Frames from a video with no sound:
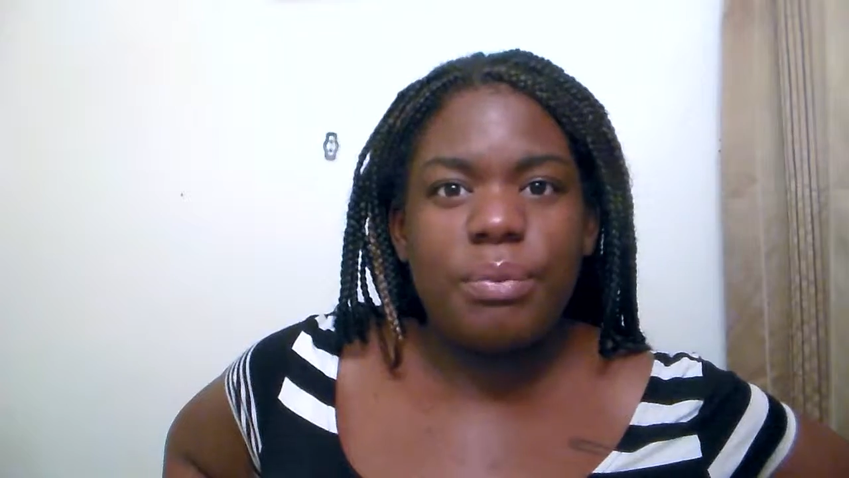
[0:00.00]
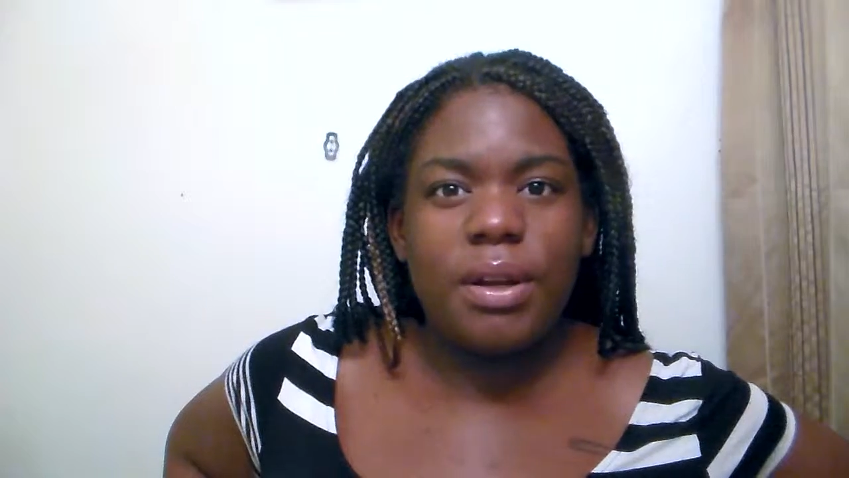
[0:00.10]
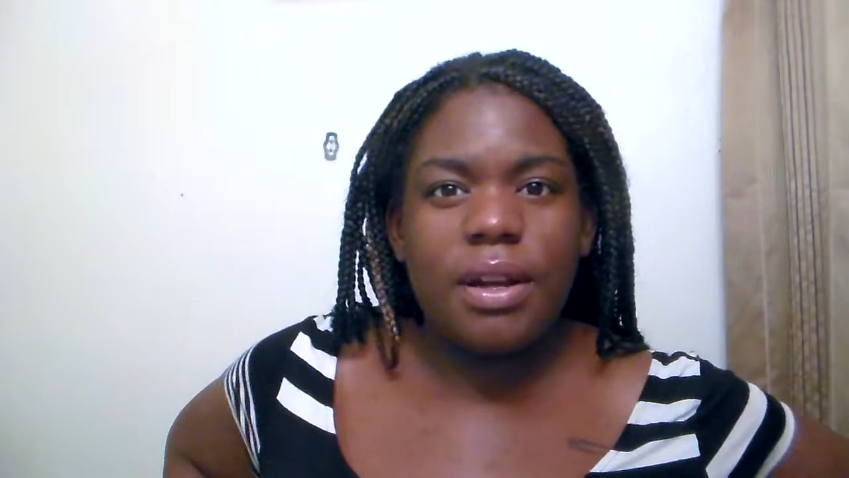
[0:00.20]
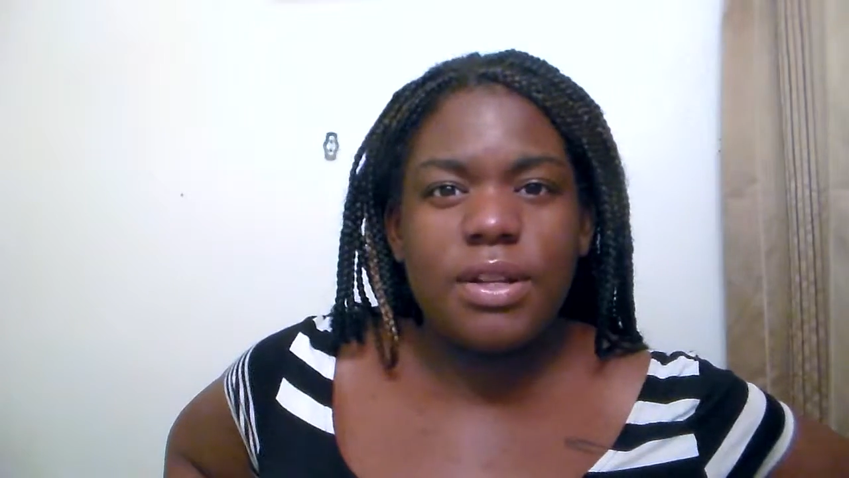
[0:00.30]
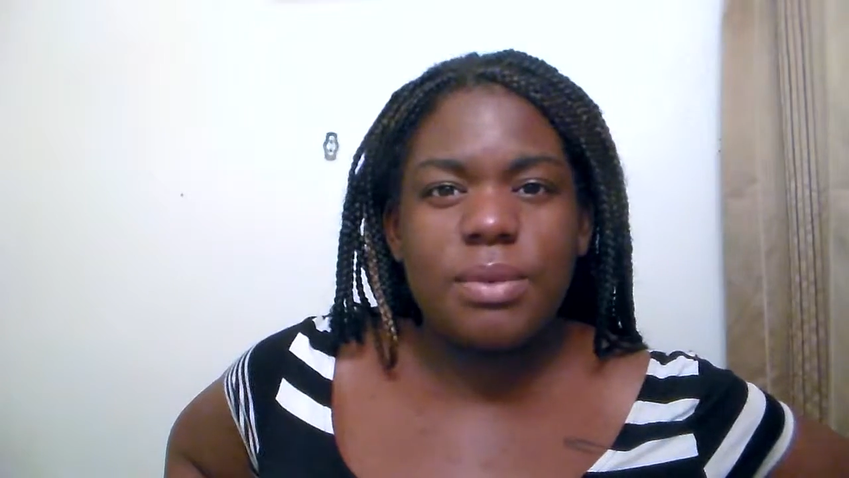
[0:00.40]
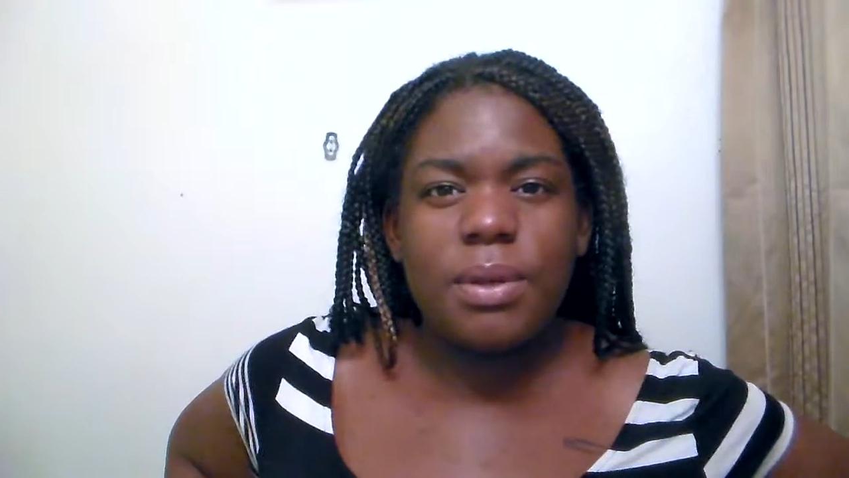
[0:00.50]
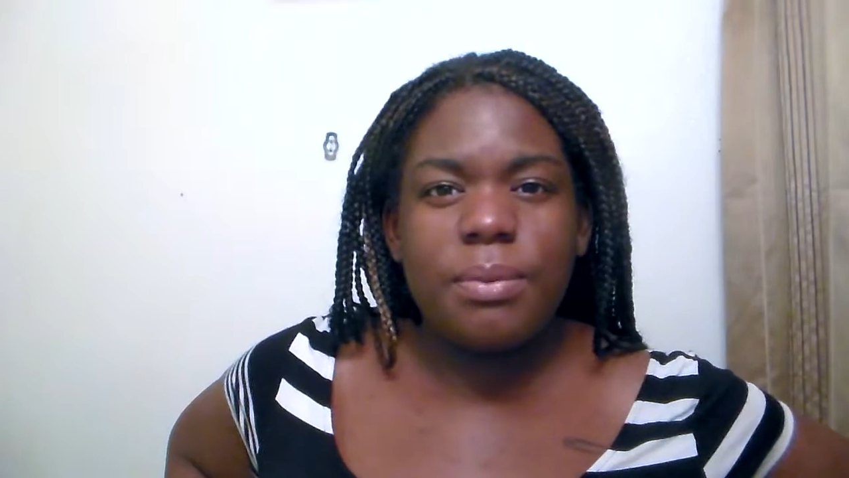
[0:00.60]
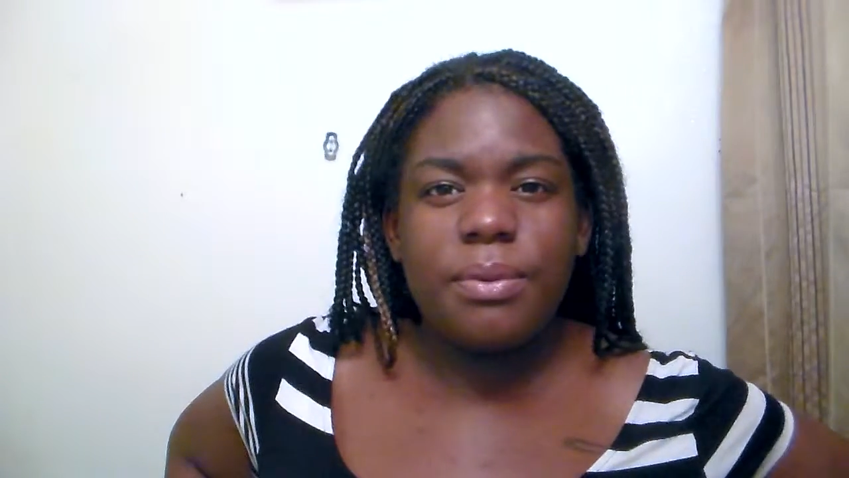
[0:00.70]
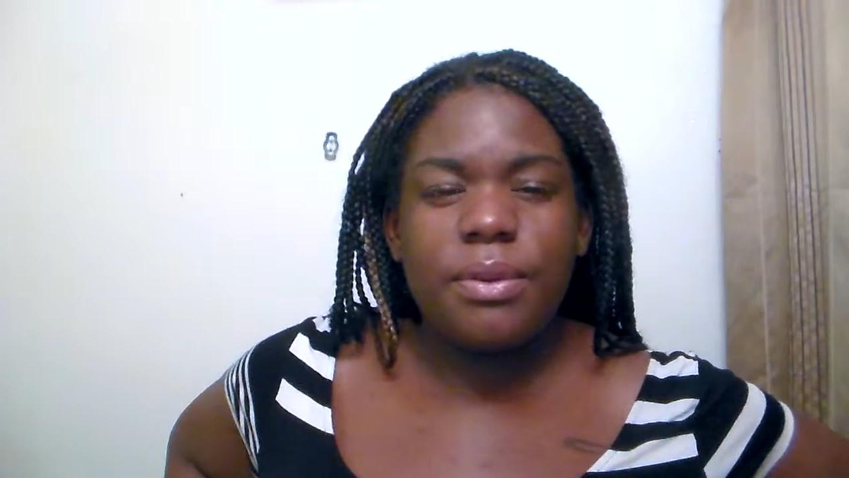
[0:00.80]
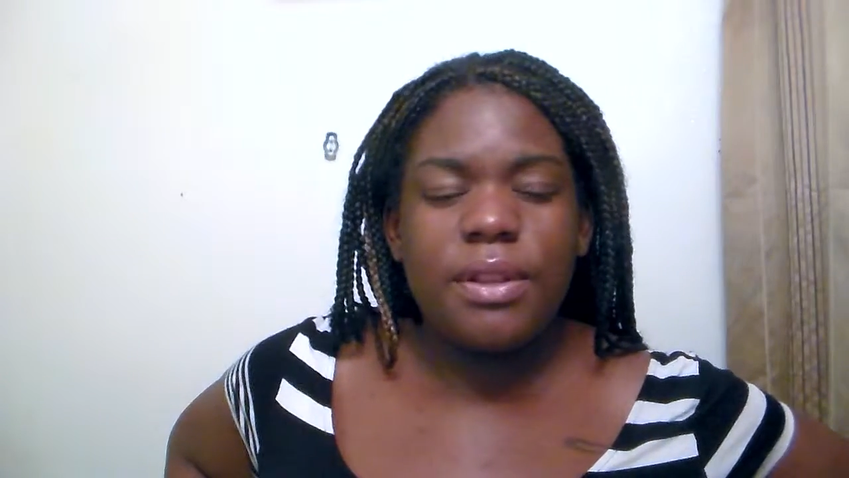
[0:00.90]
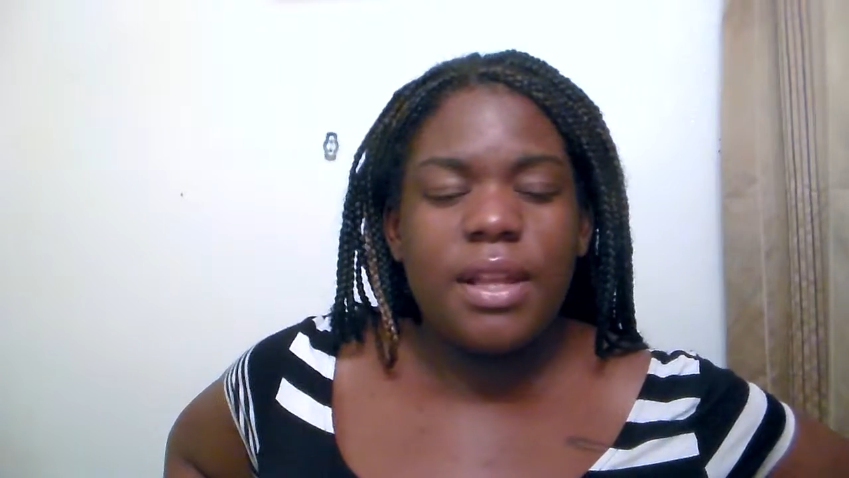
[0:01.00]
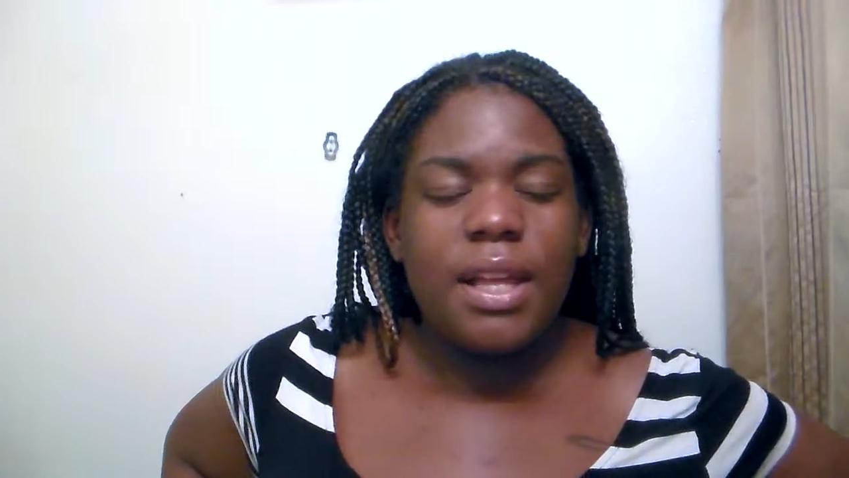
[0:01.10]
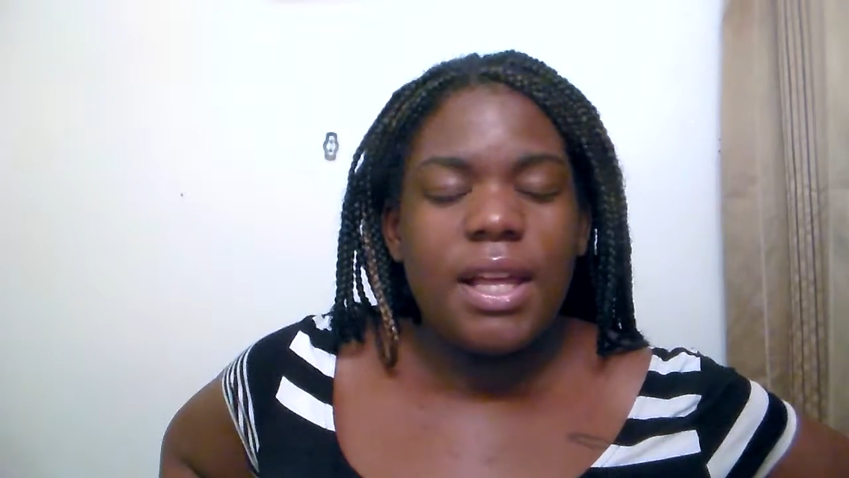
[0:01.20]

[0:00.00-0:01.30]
bariatric people.